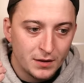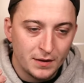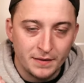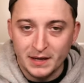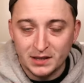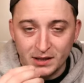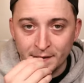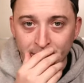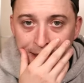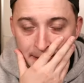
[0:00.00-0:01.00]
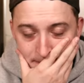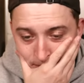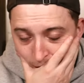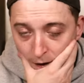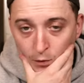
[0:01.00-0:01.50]
this Sunday.
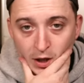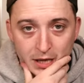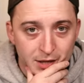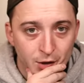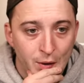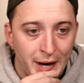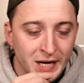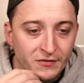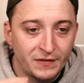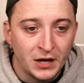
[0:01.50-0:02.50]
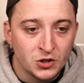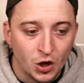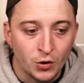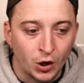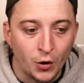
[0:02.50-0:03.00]
I really do. And if things
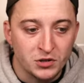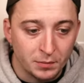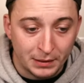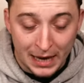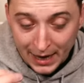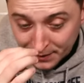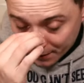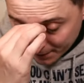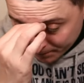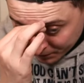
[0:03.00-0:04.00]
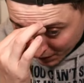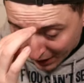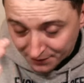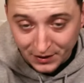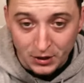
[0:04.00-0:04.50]
don't go to plan,
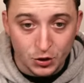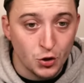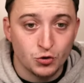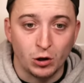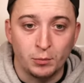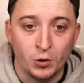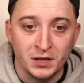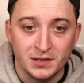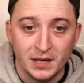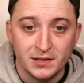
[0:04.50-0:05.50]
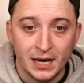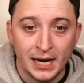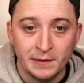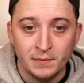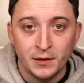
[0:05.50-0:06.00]
if they do drop points this
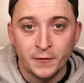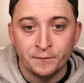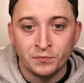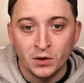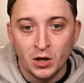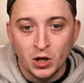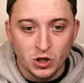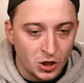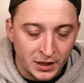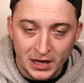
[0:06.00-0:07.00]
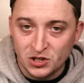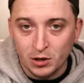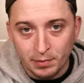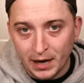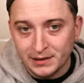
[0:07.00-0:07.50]
game, you can kiss
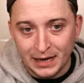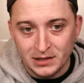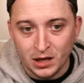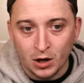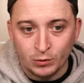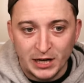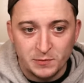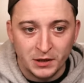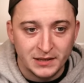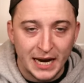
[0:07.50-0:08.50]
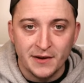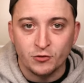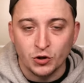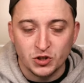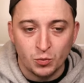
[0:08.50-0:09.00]
goodbye to that title race, because they have
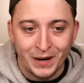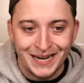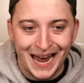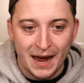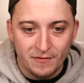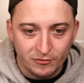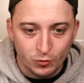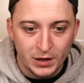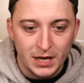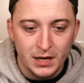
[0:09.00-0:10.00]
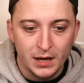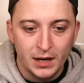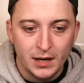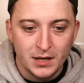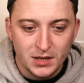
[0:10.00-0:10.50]
got to win every
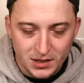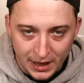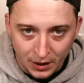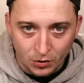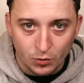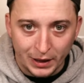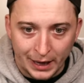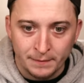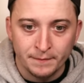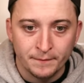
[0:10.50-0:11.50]
single game